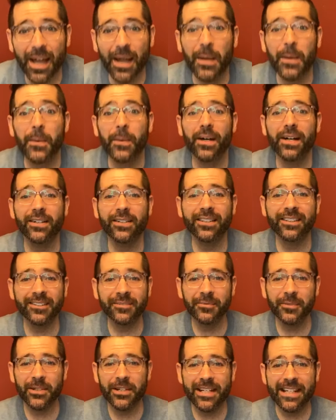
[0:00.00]
Well, good
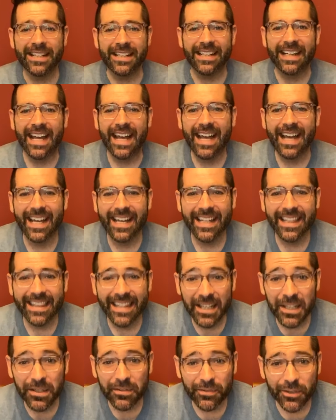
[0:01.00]
morning, and
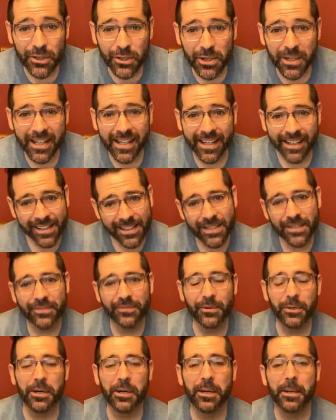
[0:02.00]
thank you for joining us
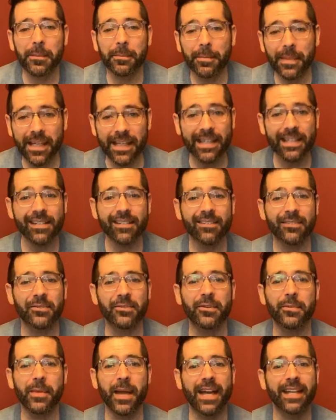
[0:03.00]
for Peace Through
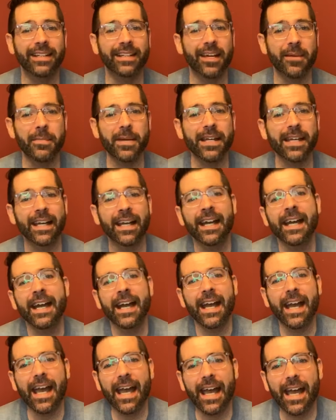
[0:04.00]
the Pandemic.
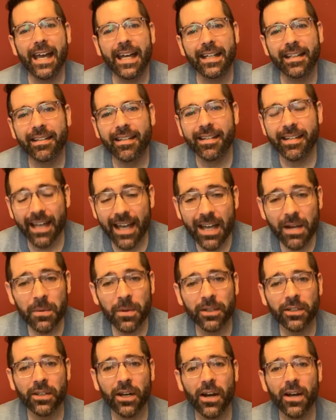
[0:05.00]
And today
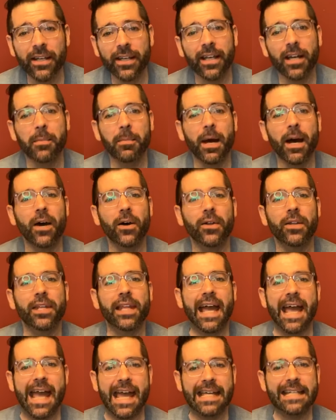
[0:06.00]
we're talking
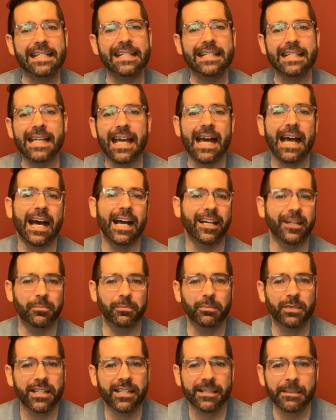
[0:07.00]
about end
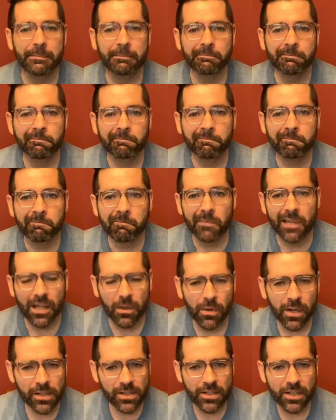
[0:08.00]
times. I
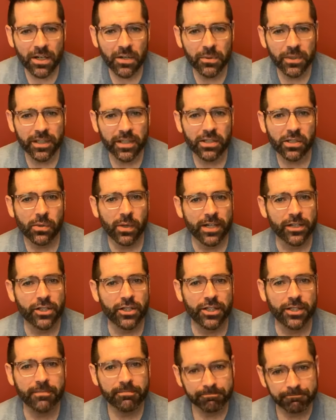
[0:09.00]
want to start with this
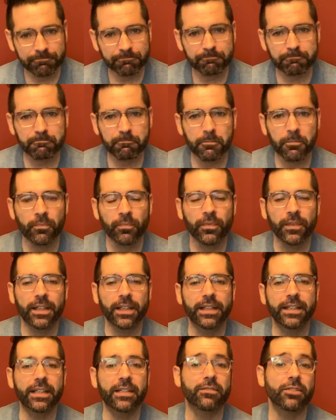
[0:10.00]
question
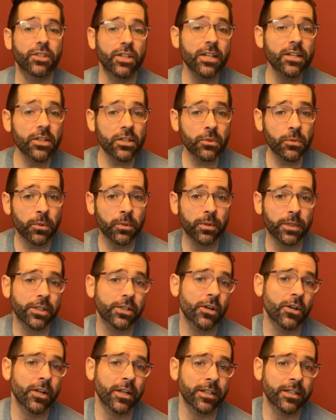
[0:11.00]
If Jesus were
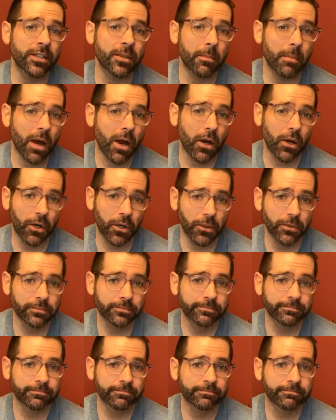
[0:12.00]
returning tomorrow,
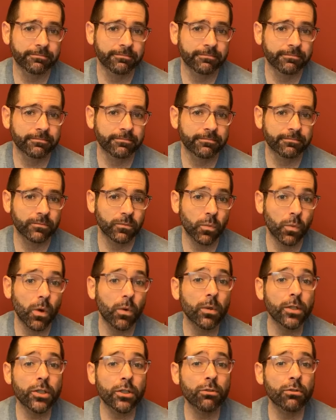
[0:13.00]
what
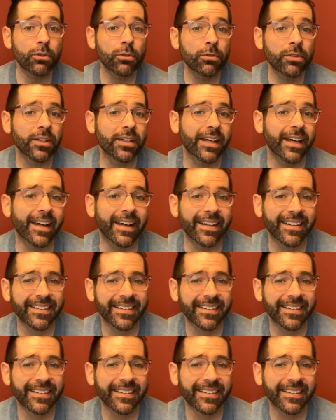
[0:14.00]
would you do today?